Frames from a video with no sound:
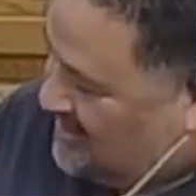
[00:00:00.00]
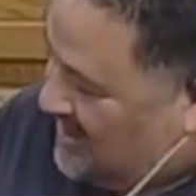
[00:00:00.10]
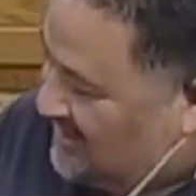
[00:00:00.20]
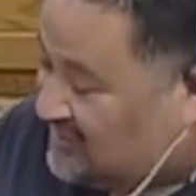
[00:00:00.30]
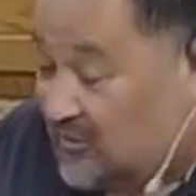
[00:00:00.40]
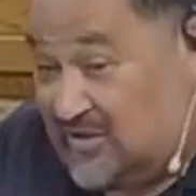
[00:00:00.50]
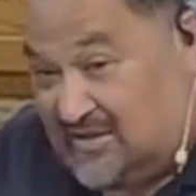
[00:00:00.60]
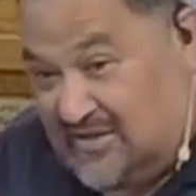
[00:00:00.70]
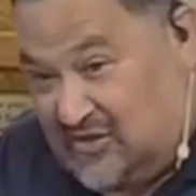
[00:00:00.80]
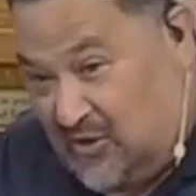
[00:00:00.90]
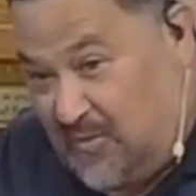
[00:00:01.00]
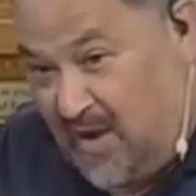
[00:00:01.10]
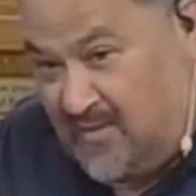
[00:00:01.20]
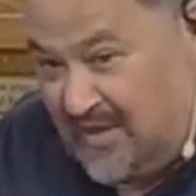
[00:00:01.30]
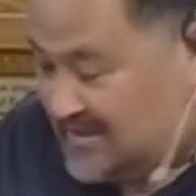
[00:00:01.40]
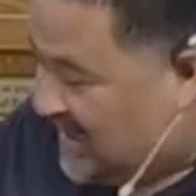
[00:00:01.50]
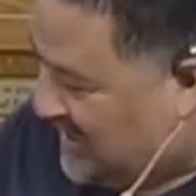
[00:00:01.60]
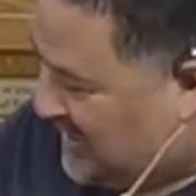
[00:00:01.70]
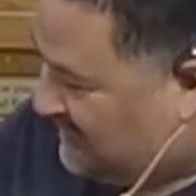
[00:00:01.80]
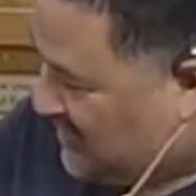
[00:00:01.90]
And so just as your mommy and
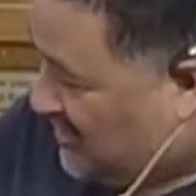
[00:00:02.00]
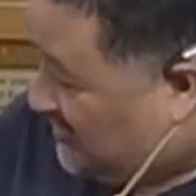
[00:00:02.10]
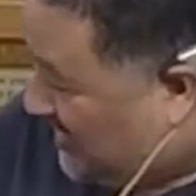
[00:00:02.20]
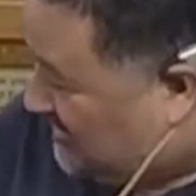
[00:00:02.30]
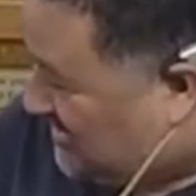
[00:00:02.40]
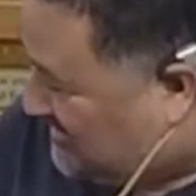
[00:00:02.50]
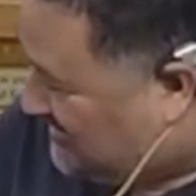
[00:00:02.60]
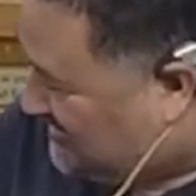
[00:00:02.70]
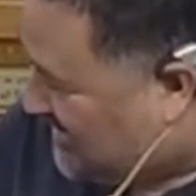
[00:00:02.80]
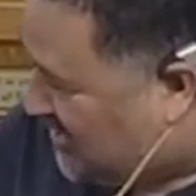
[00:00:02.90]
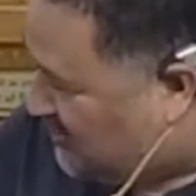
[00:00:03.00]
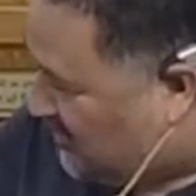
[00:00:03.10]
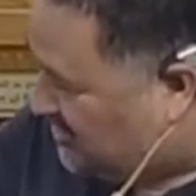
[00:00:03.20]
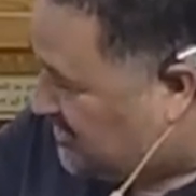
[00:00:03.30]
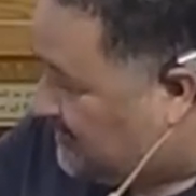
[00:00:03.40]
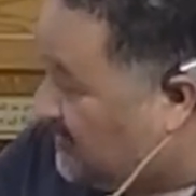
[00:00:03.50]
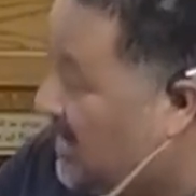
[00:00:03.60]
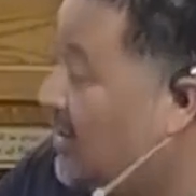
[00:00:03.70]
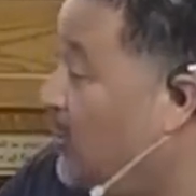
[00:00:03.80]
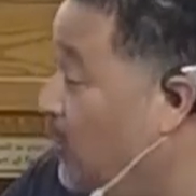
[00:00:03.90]
daddy have taught you about Jesus and how to worship,
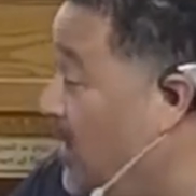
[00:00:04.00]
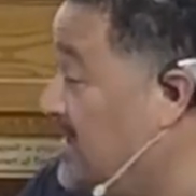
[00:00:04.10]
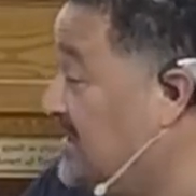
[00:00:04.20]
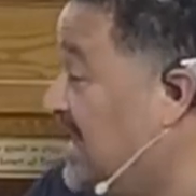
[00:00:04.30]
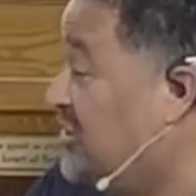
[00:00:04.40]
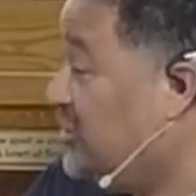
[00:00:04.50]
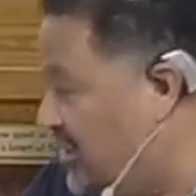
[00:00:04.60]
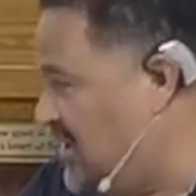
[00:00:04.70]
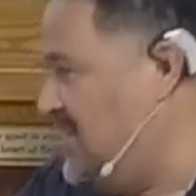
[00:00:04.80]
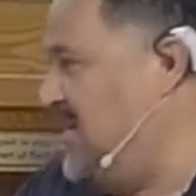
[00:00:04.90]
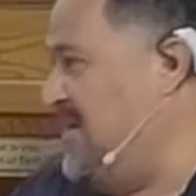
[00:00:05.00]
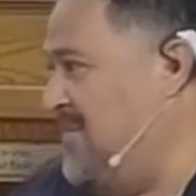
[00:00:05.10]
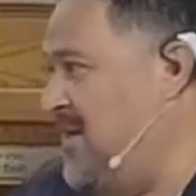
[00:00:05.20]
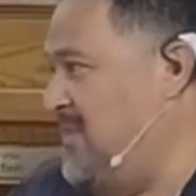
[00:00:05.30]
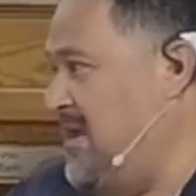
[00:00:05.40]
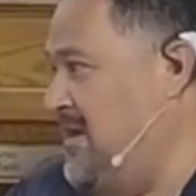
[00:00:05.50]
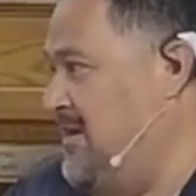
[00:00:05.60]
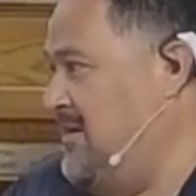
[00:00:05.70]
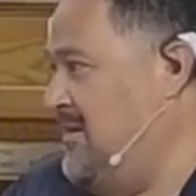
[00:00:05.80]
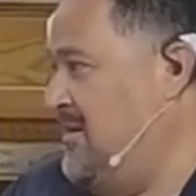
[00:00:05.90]
one day you're going to be a mommy,
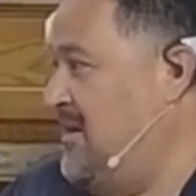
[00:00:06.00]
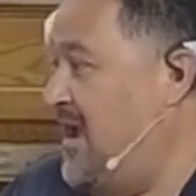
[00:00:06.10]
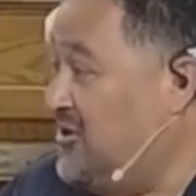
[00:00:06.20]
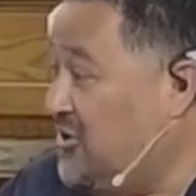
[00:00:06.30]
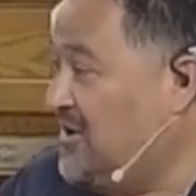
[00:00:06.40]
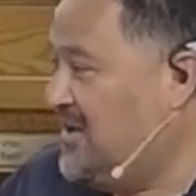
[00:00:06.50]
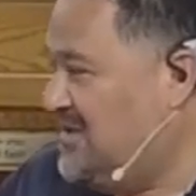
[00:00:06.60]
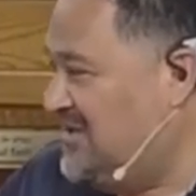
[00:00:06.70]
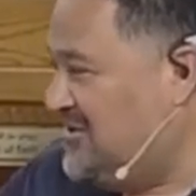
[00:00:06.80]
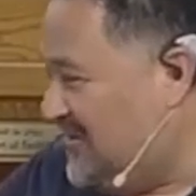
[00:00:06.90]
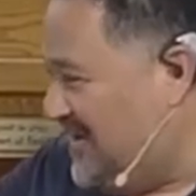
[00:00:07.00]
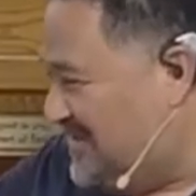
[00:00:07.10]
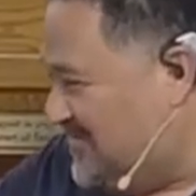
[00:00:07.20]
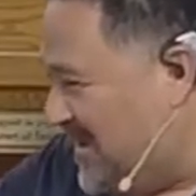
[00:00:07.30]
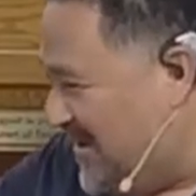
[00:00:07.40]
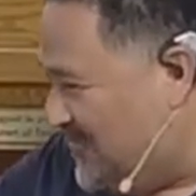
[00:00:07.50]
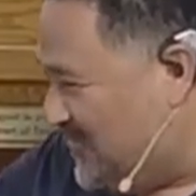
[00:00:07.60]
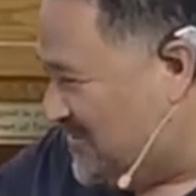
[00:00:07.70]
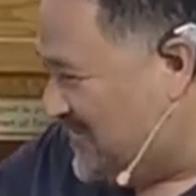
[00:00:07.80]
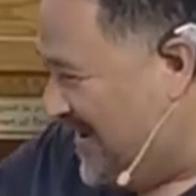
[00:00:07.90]
and you're going to teach your kids about how to
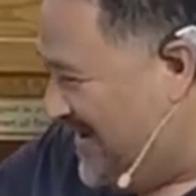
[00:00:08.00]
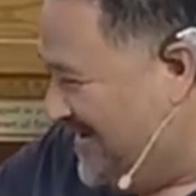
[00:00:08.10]
worship God.